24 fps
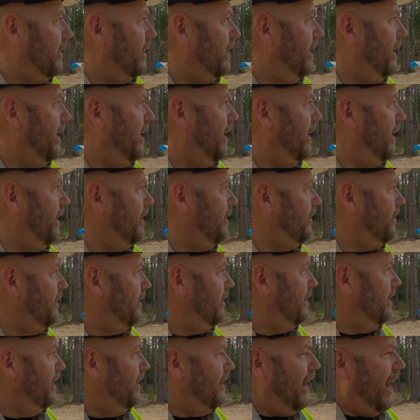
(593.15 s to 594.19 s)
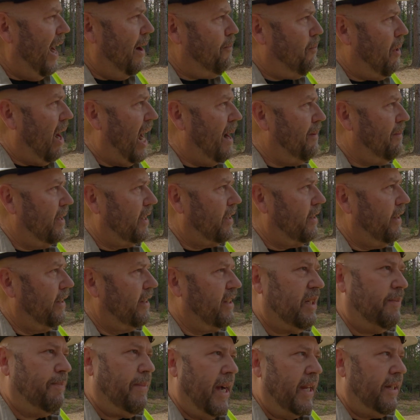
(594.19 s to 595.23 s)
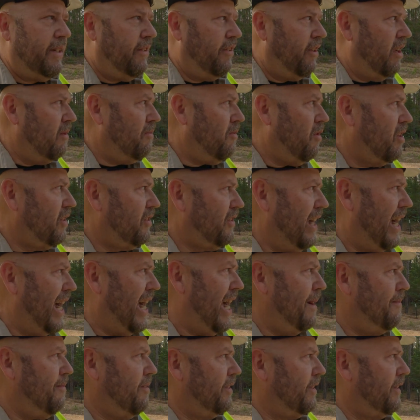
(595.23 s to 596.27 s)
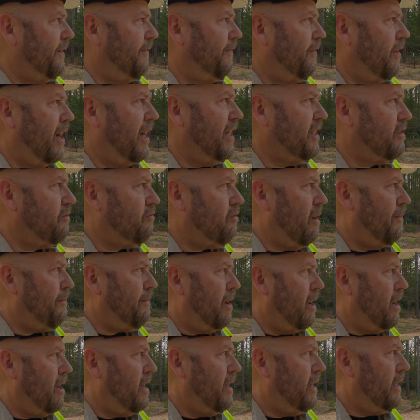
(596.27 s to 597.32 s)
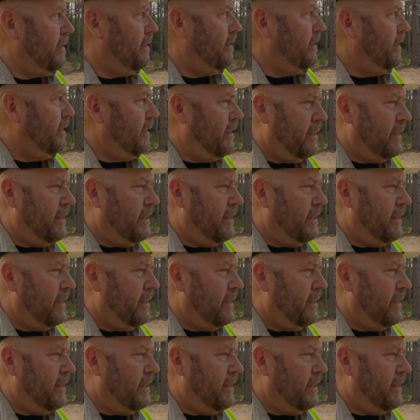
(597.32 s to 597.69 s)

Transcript: and I probably could have spent a little more time with the frost ripper and